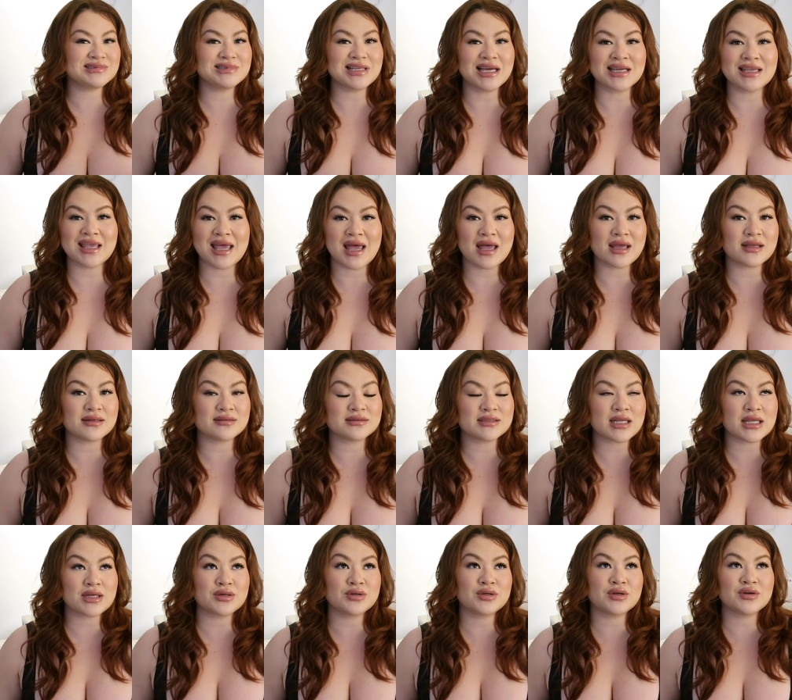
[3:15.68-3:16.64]
Again,
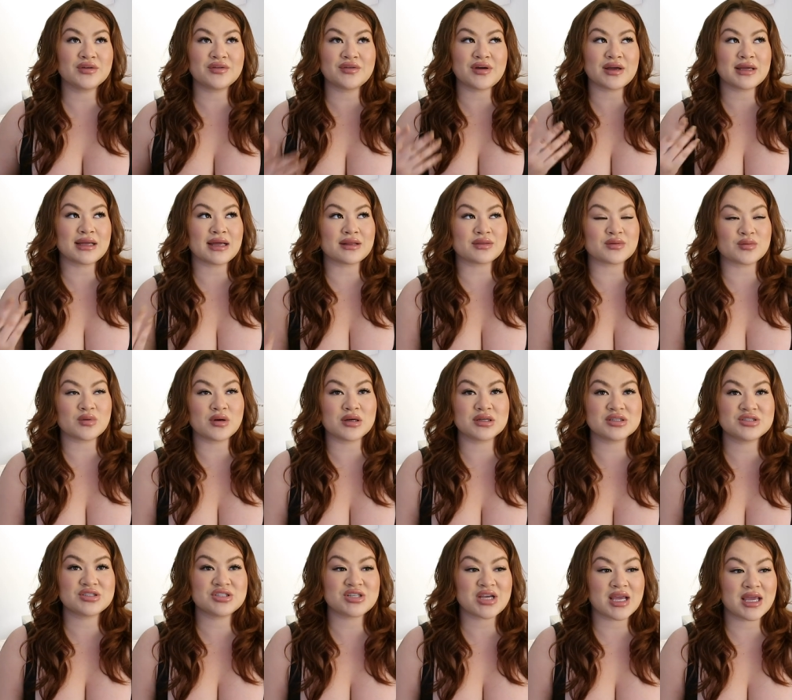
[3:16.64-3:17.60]
I don't know if I got the wrong
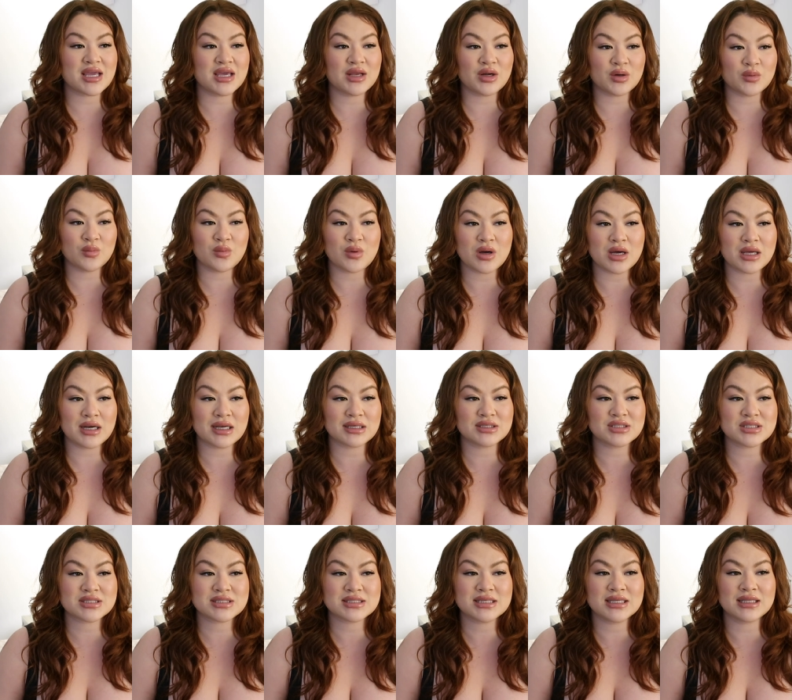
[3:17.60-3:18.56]
shade or what. I
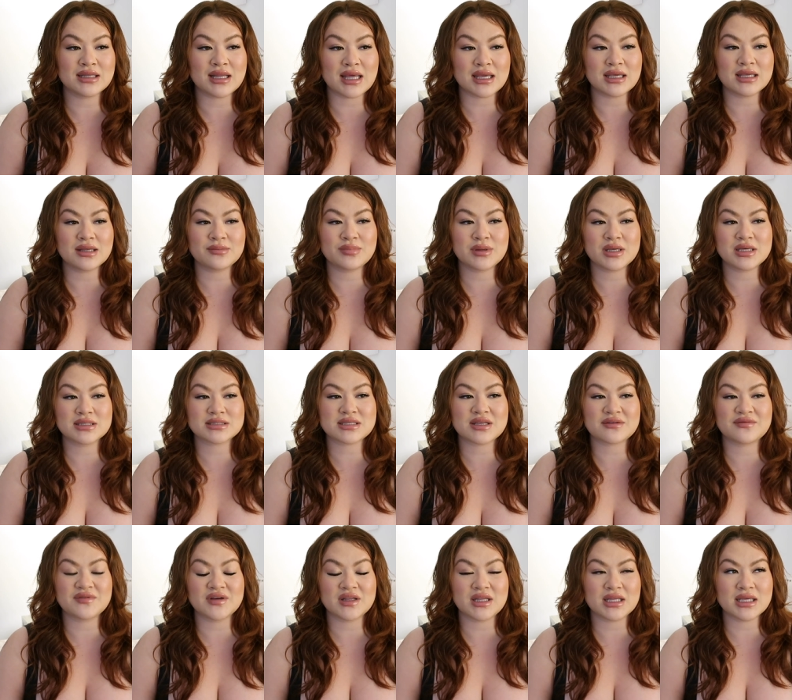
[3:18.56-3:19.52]
just didn't like it because I
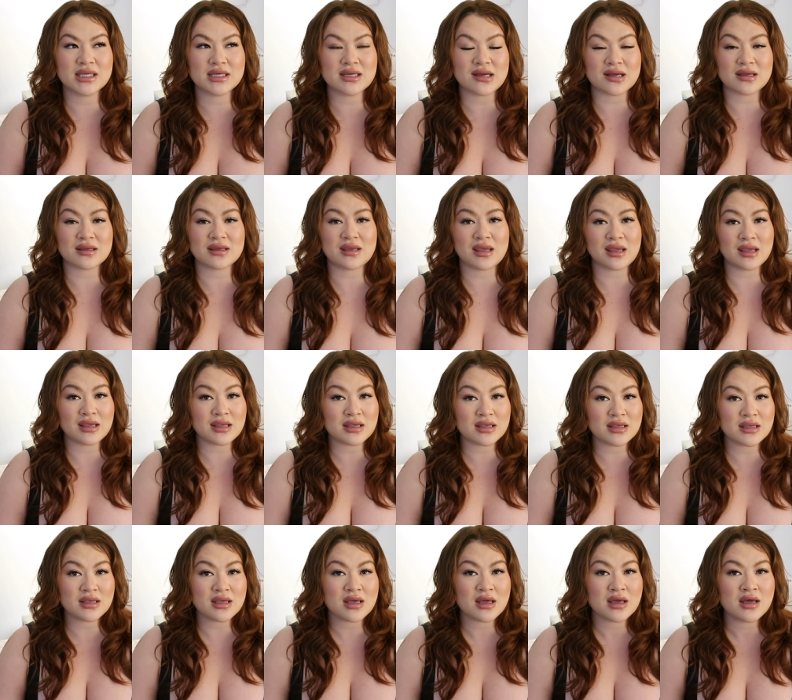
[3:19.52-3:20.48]
felt like it got
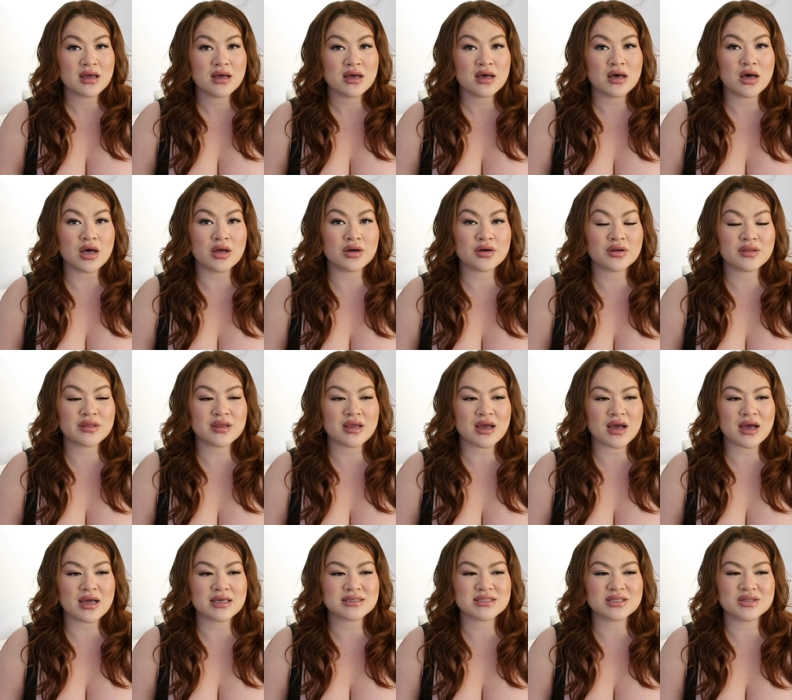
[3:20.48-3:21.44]
cakey under the
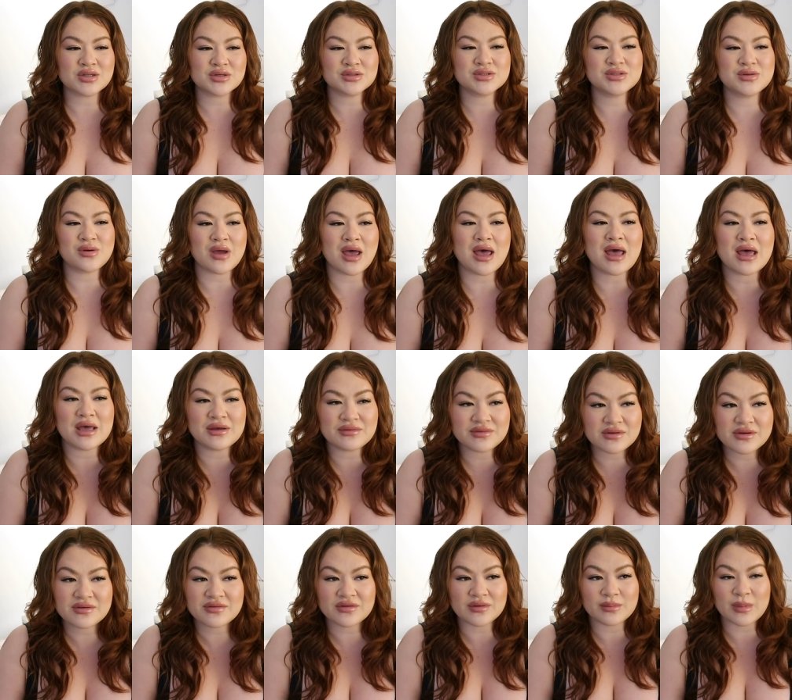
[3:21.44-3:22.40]
eyes, a little too
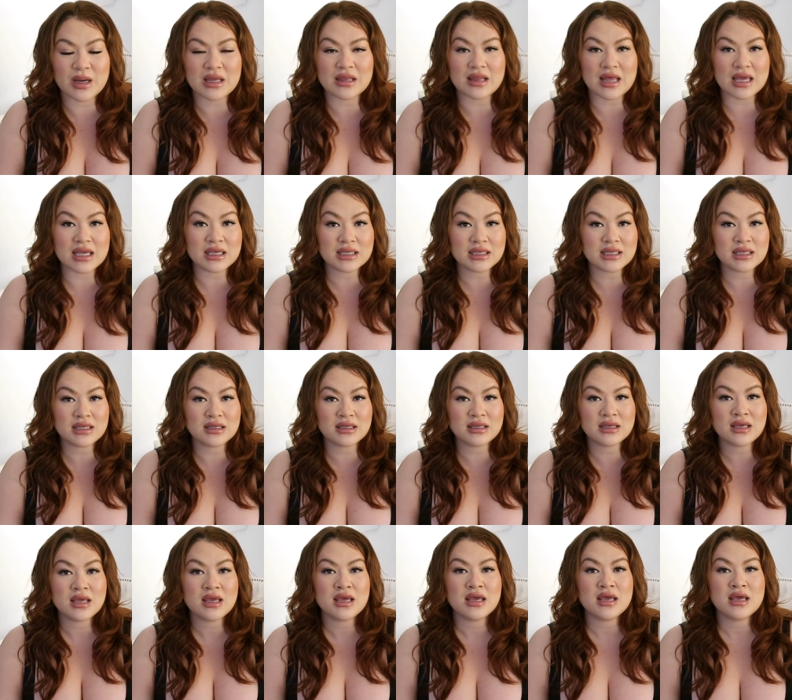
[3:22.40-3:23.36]
heavy for my
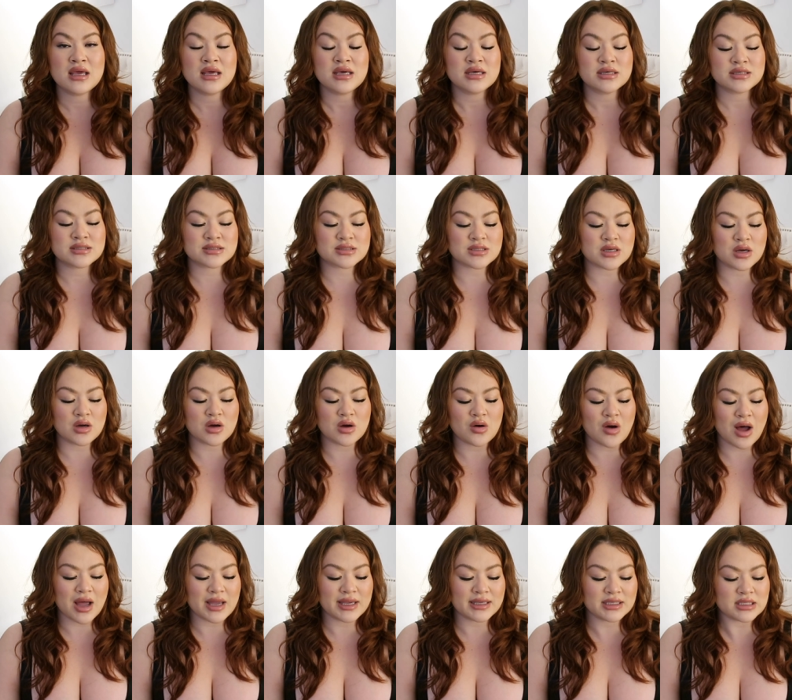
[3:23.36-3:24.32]
liking. So
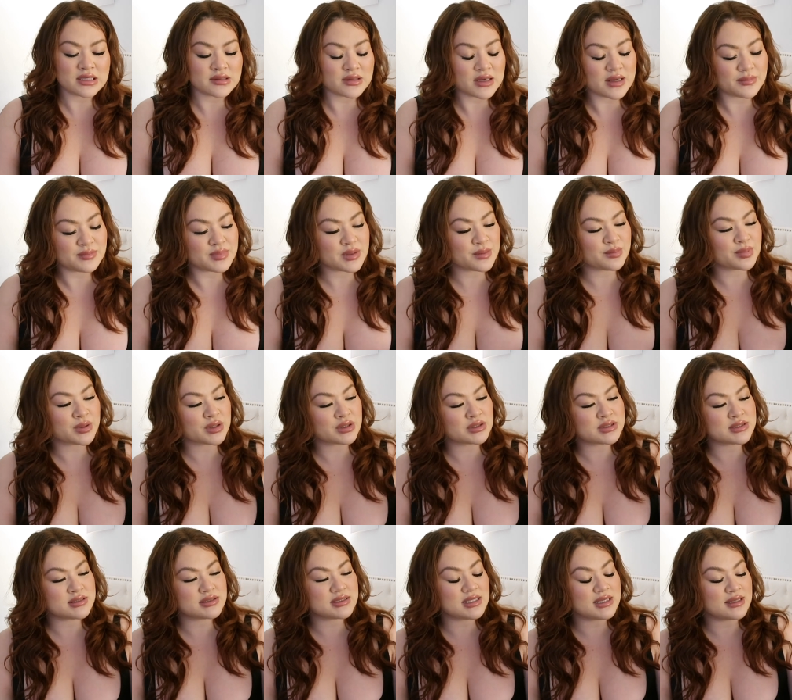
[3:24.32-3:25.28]
I ended up
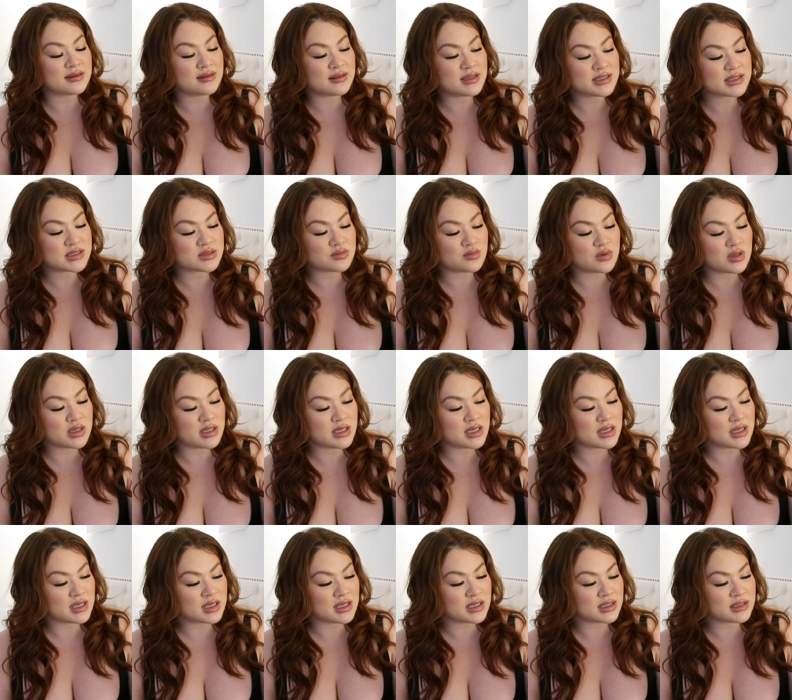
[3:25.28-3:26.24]
purchasing this one,
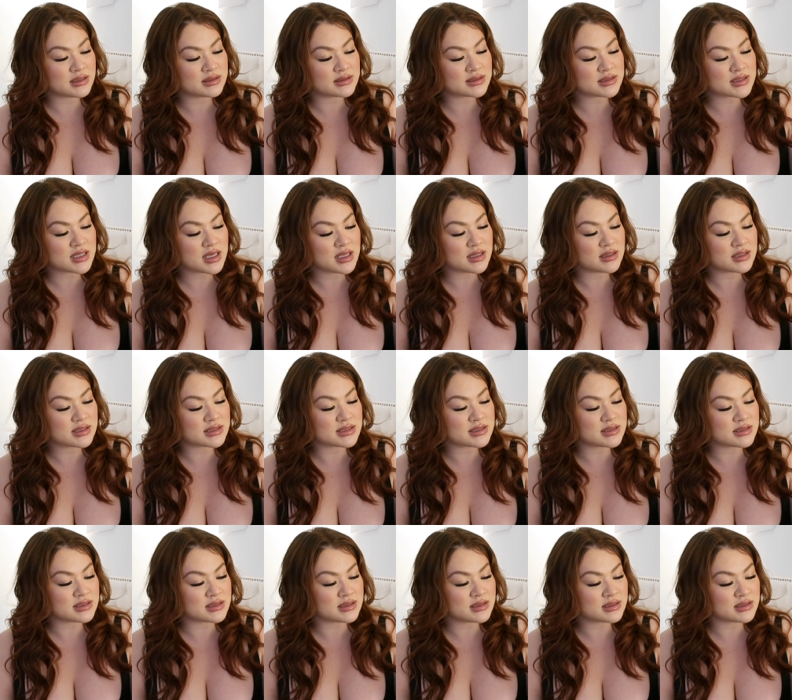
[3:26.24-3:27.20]
and this
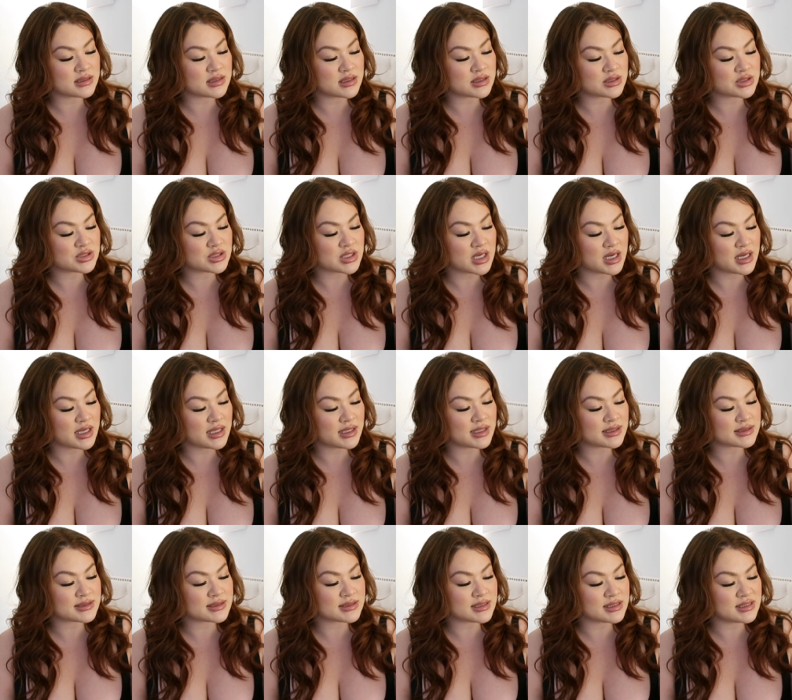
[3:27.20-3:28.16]
is in the shade
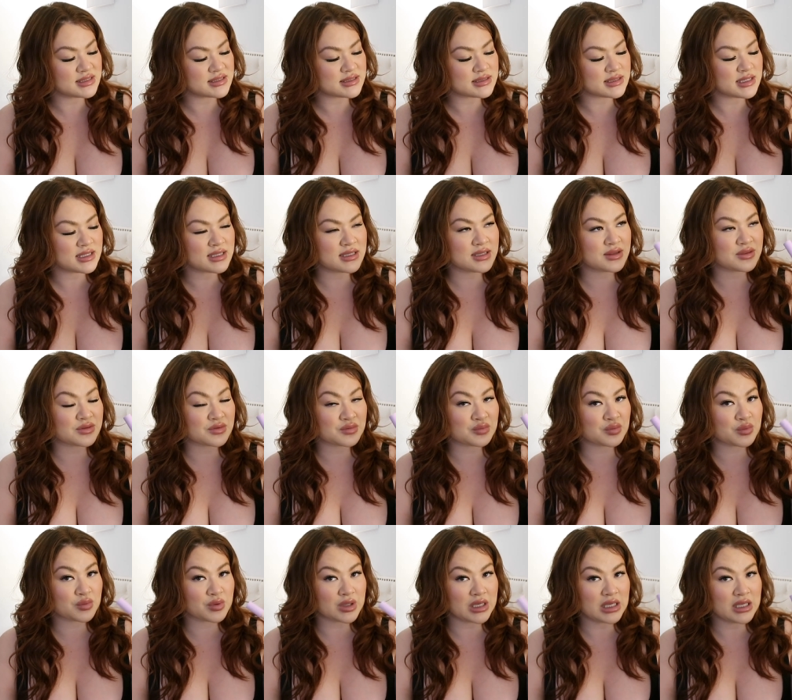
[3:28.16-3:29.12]

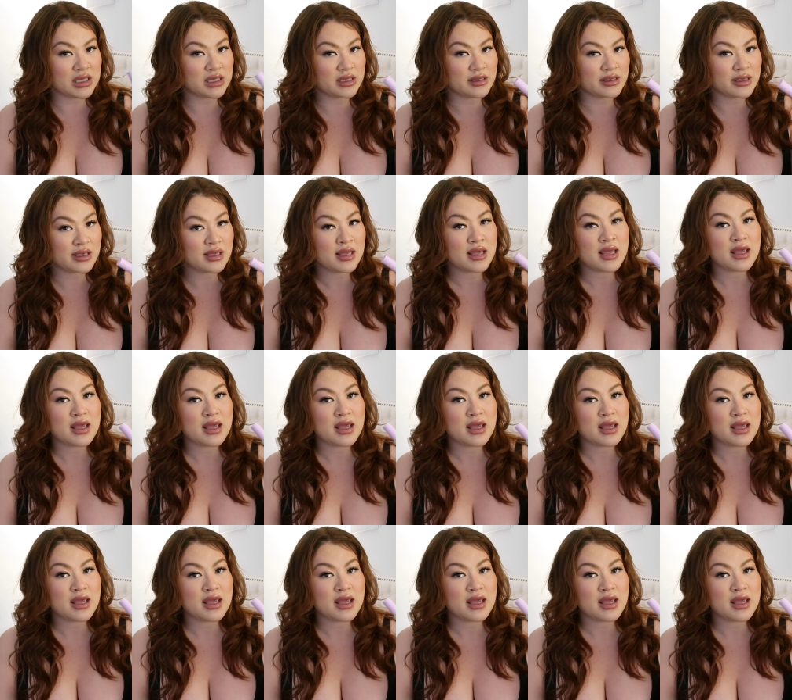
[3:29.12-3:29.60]
CC3,